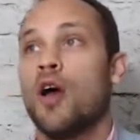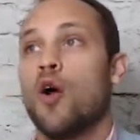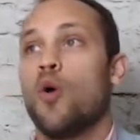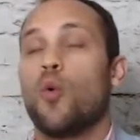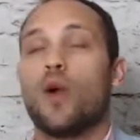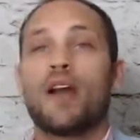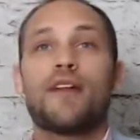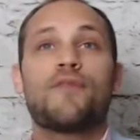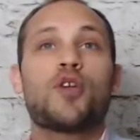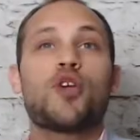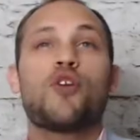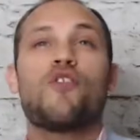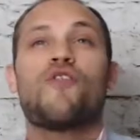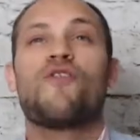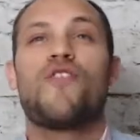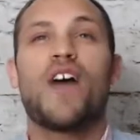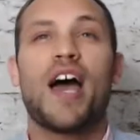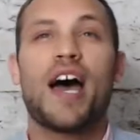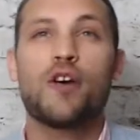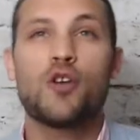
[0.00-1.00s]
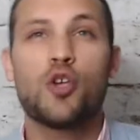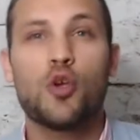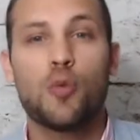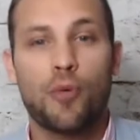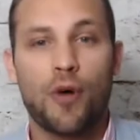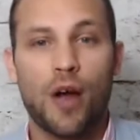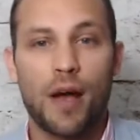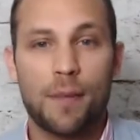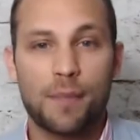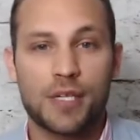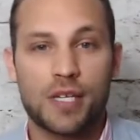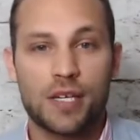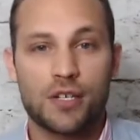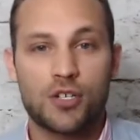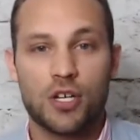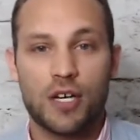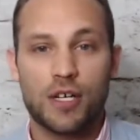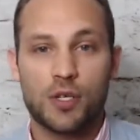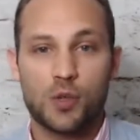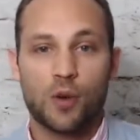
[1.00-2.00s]
whatever your value
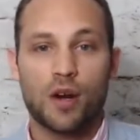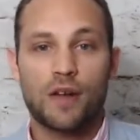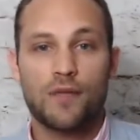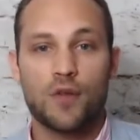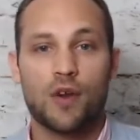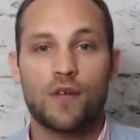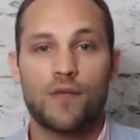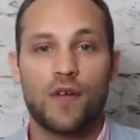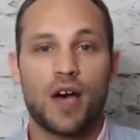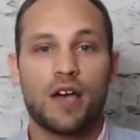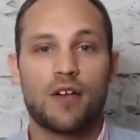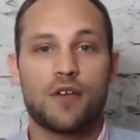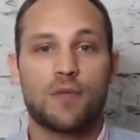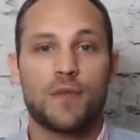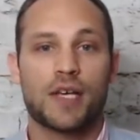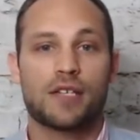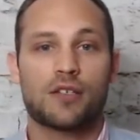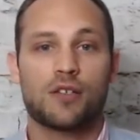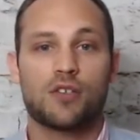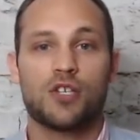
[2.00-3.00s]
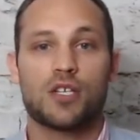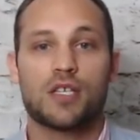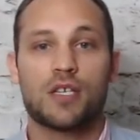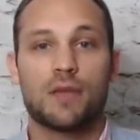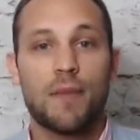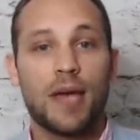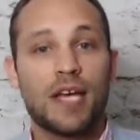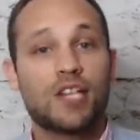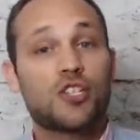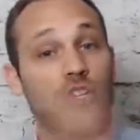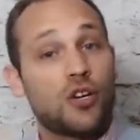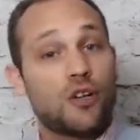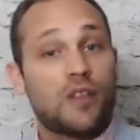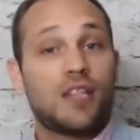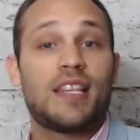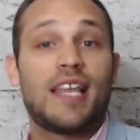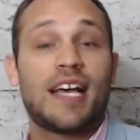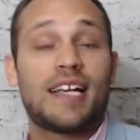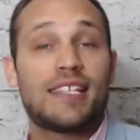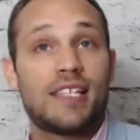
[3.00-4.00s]
proposition is, whatever your value message is, and make sure
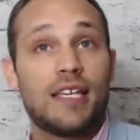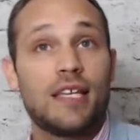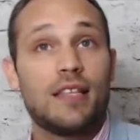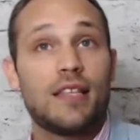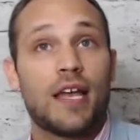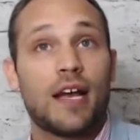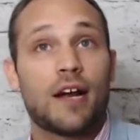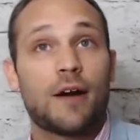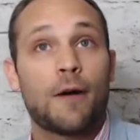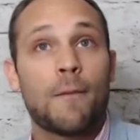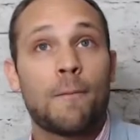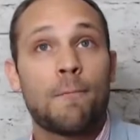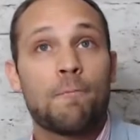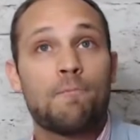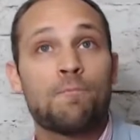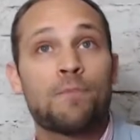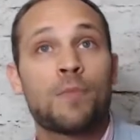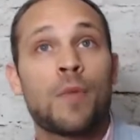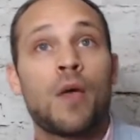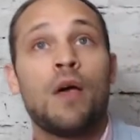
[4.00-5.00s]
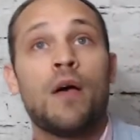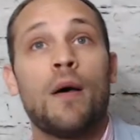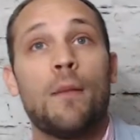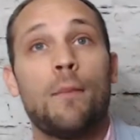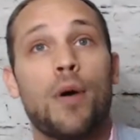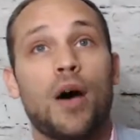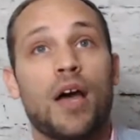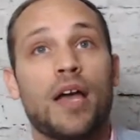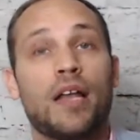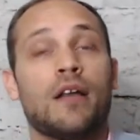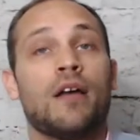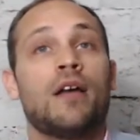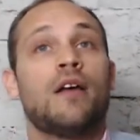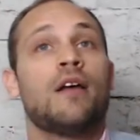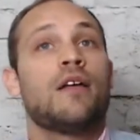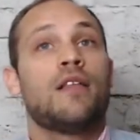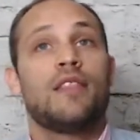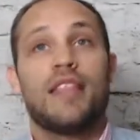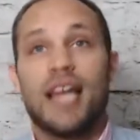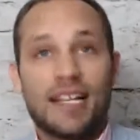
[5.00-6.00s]
that that's in there. But
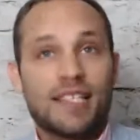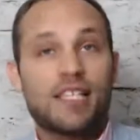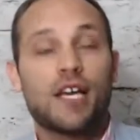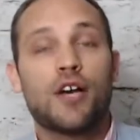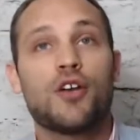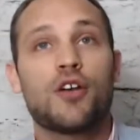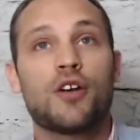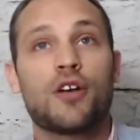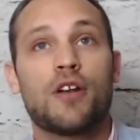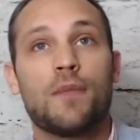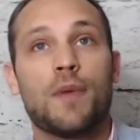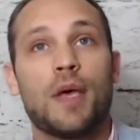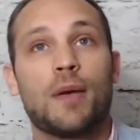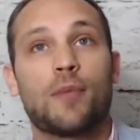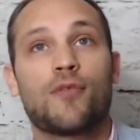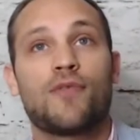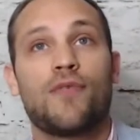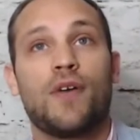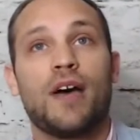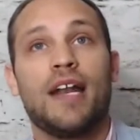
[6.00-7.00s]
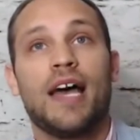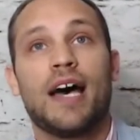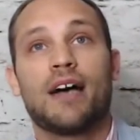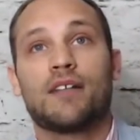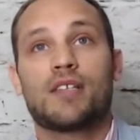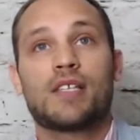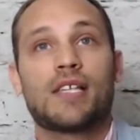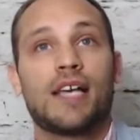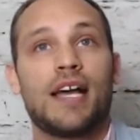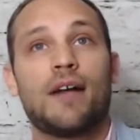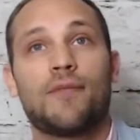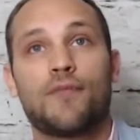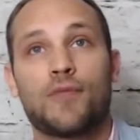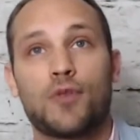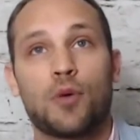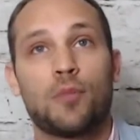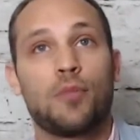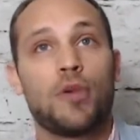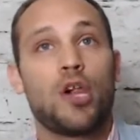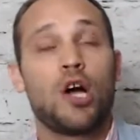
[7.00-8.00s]
that's how you're going to be able to find out. Sign up for
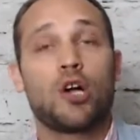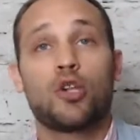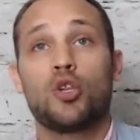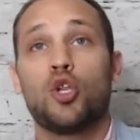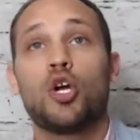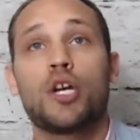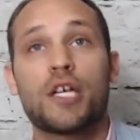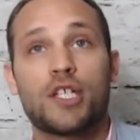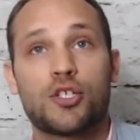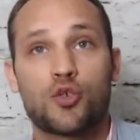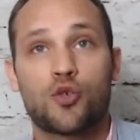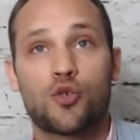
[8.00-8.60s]
their blog, look at